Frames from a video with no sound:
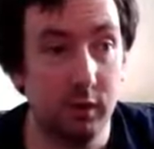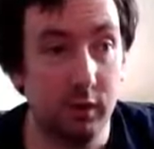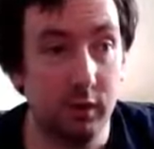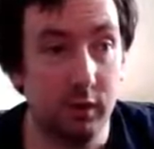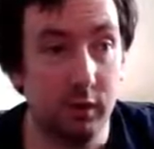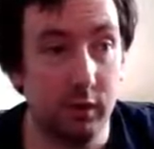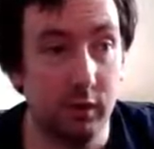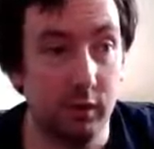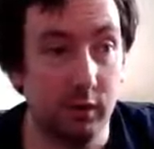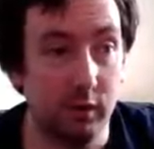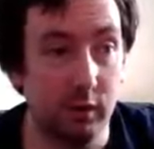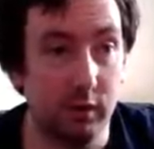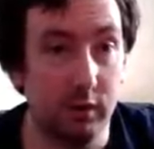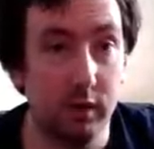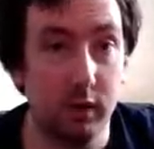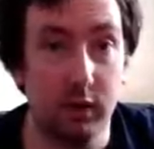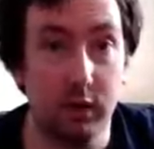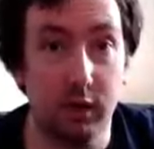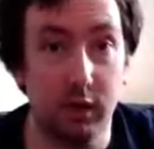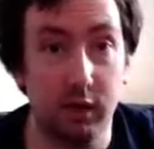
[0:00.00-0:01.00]
you can
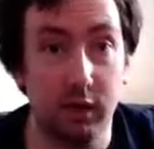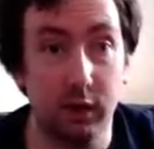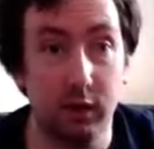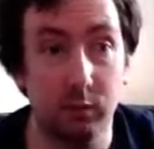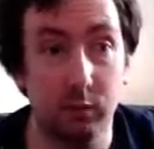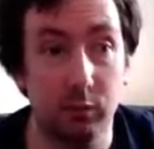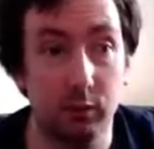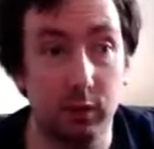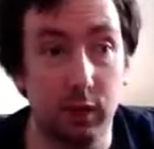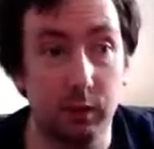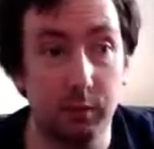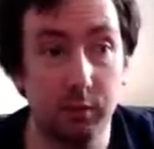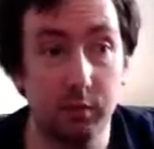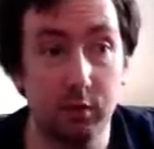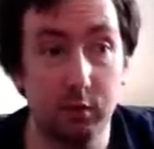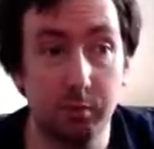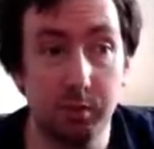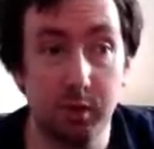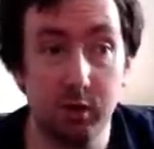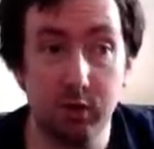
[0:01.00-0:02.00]
take incredible damage,
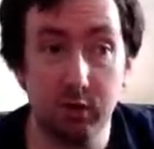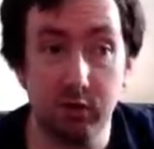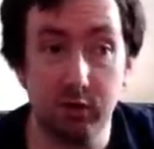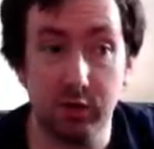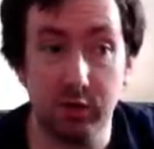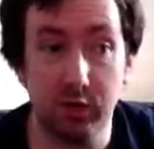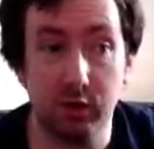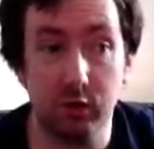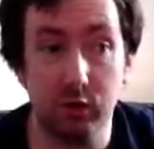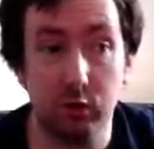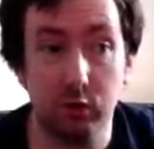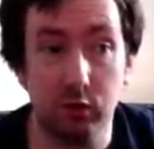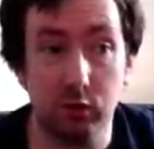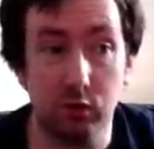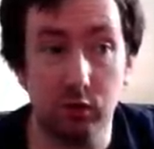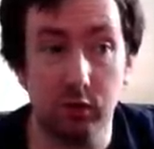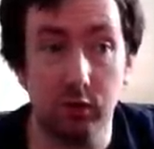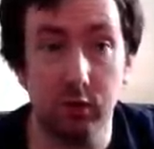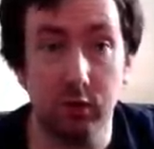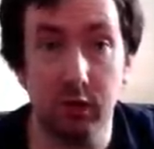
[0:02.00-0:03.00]
especially if she gets close
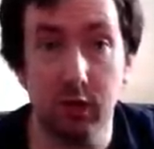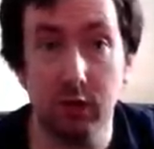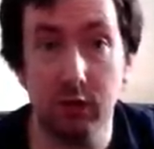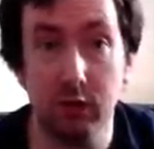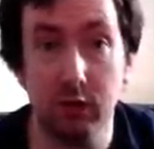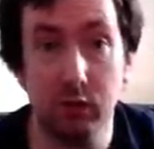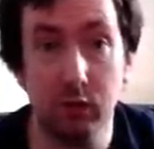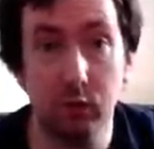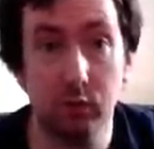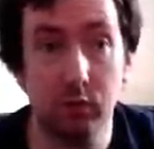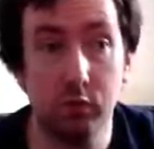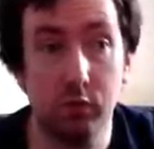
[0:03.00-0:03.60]
and tentacles you